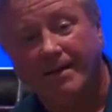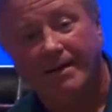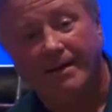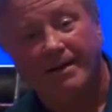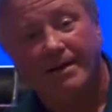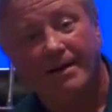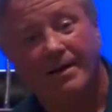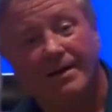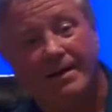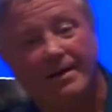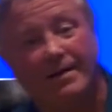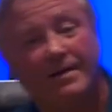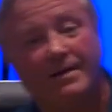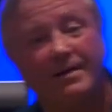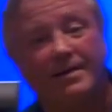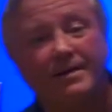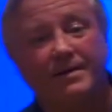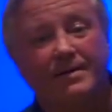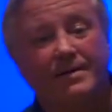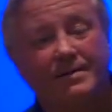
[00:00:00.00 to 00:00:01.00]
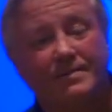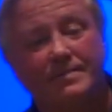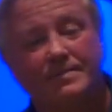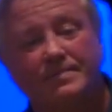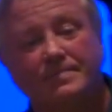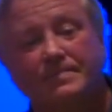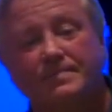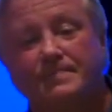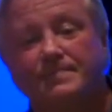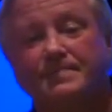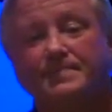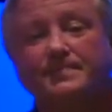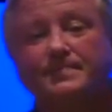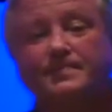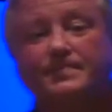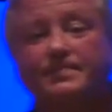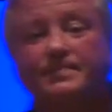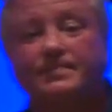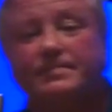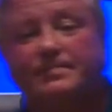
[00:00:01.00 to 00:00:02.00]
Do you see that as
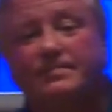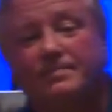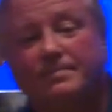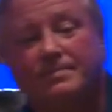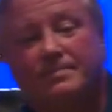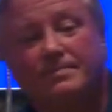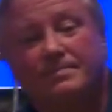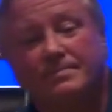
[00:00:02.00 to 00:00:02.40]
taken off?